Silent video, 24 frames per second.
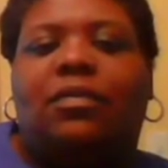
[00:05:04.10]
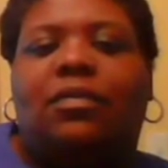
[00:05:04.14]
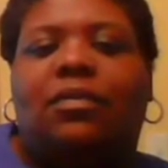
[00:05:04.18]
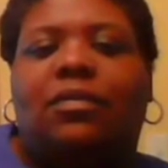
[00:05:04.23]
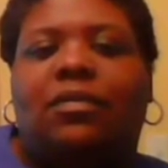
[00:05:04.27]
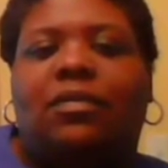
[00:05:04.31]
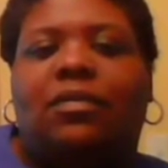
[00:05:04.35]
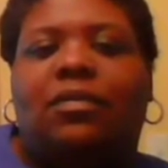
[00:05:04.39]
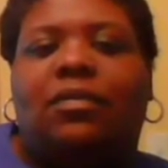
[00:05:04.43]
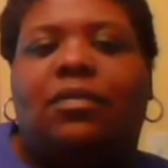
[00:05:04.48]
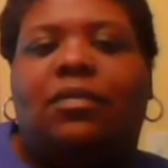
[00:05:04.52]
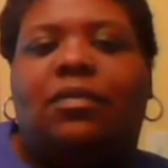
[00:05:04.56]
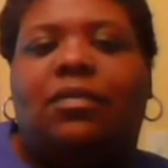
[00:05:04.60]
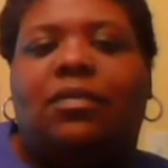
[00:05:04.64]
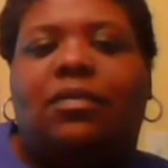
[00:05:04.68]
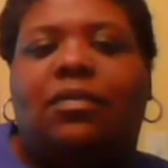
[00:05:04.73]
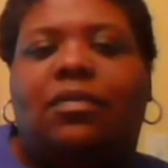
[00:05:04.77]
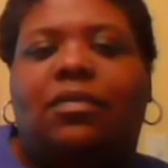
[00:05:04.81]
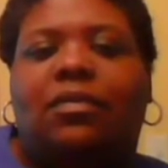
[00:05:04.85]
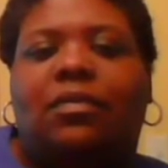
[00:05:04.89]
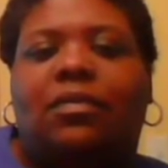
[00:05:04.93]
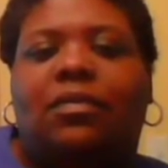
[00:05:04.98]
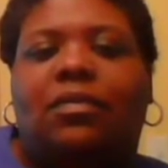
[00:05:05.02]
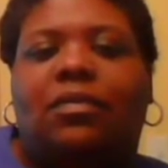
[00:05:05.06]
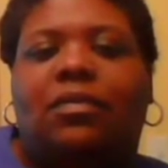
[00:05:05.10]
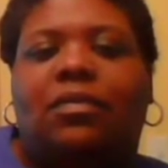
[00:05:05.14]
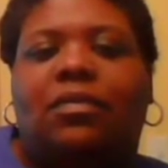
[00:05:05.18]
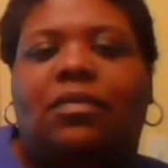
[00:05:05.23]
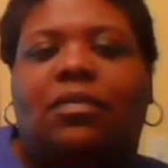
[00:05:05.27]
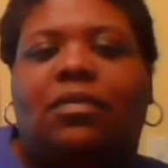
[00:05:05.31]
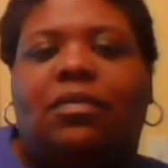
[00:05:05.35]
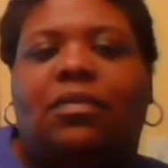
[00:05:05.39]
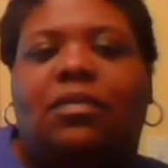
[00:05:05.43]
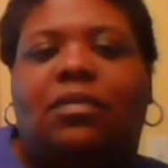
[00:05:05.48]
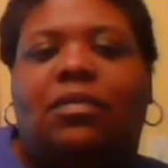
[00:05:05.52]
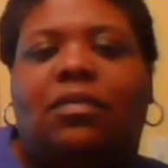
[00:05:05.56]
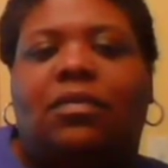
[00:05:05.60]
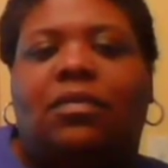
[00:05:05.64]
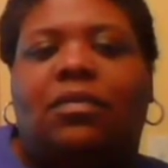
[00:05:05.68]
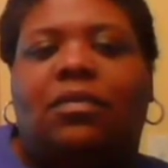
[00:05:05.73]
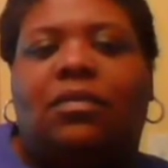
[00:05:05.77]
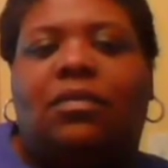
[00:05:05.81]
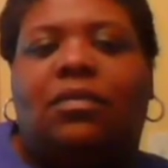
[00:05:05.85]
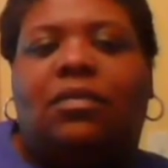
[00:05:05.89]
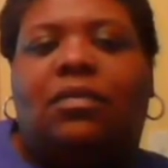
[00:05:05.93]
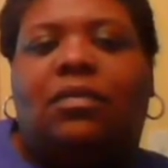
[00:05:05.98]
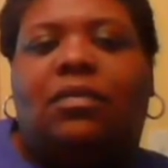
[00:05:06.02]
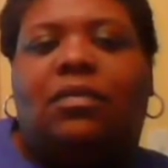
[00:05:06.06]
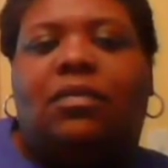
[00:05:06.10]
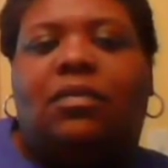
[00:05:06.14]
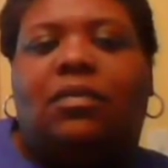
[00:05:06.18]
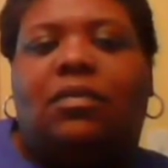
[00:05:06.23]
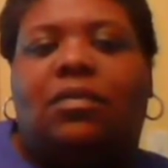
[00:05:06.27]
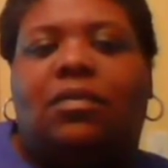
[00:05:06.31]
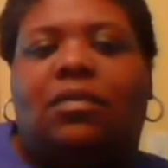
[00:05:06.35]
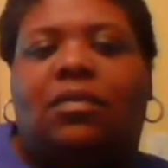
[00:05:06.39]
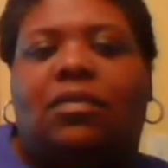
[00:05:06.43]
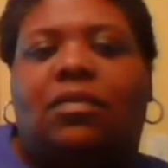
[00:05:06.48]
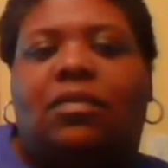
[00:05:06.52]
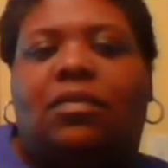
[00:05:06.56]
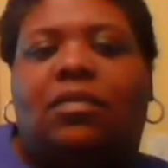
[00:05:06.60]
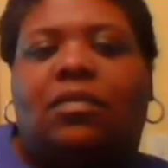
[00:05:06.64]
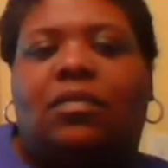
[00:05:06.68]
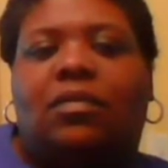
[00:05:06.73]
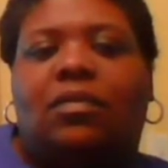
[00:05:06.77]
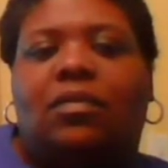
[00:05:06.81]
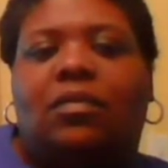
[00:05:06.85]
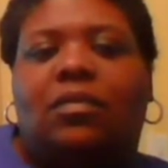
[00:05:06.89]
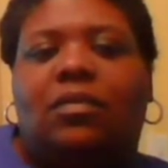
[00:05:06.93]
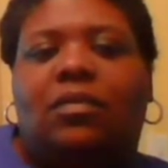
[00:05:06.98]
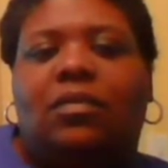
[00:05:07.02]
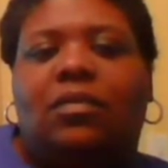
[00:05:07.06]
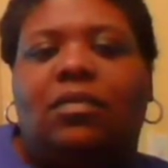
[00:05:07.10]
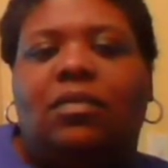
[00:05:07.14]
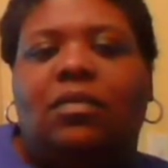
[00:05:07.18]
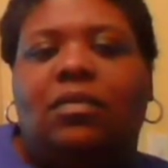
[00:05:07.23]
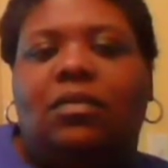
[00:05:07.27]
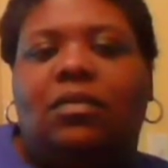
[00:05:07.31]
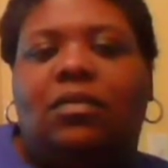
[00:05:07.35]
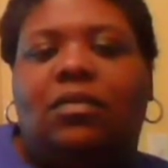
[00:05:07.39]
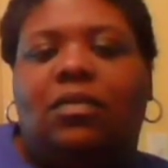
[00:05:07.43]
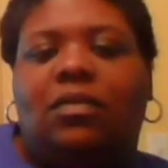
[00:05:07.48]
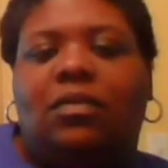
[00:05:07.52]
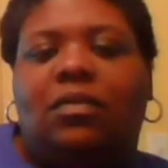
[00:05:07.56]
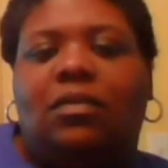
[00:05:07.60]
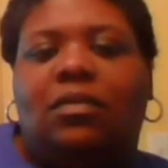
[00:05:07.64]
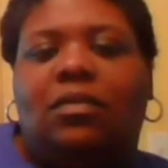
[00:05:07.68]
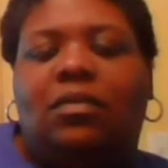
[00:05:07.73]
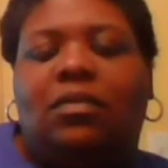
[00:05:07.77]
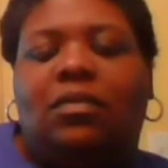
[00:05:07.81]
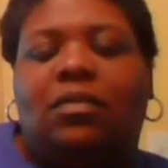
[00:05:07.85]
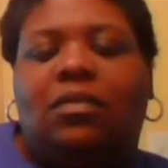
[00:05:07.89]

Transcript: (not speaking)